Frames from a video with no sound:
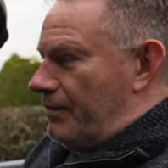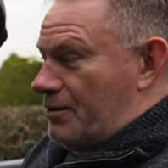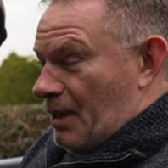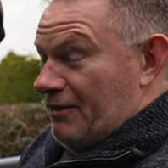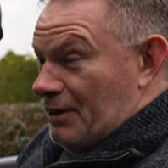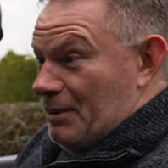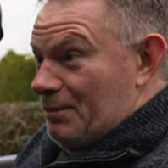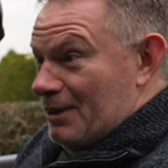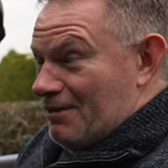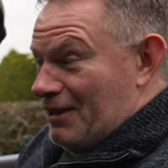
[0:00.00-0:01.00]
Wait for the
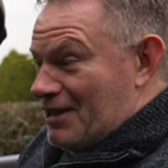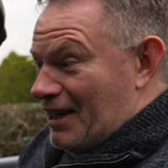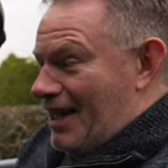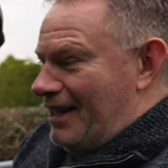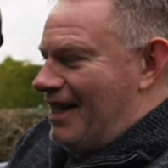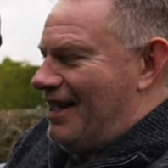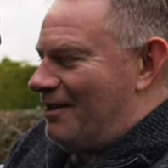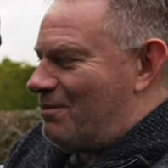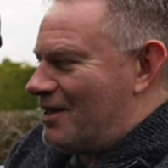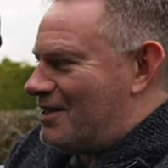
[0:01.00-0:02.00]
beeping to finish again,
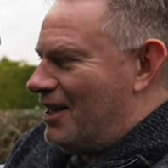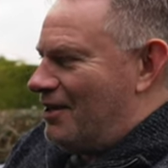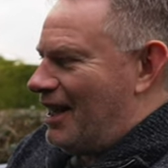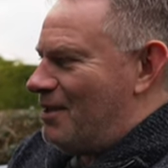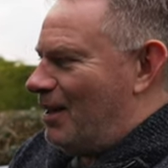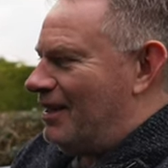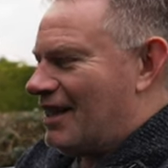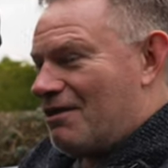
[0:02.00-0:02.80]
press the OK button,